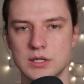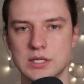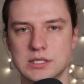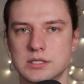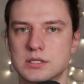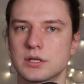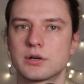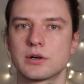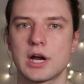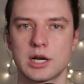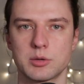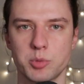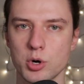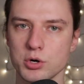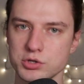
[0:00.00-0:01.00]
This is the
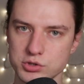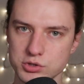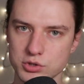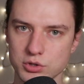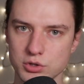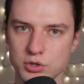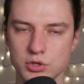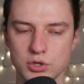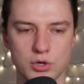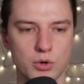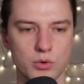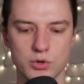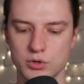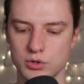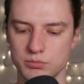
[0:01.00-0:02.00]
correct posture.
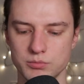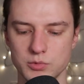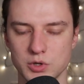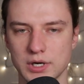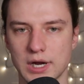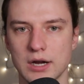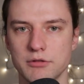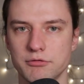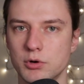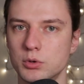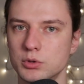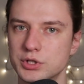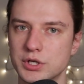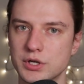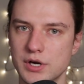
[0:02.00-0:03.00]
You're kind of
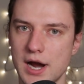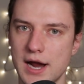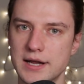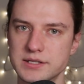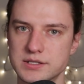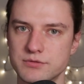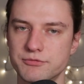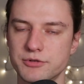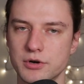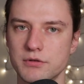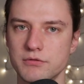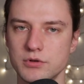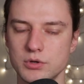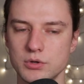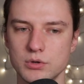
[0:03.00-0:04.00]
holding your hands in front
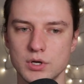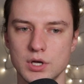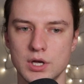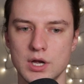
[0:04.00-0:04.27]
of you,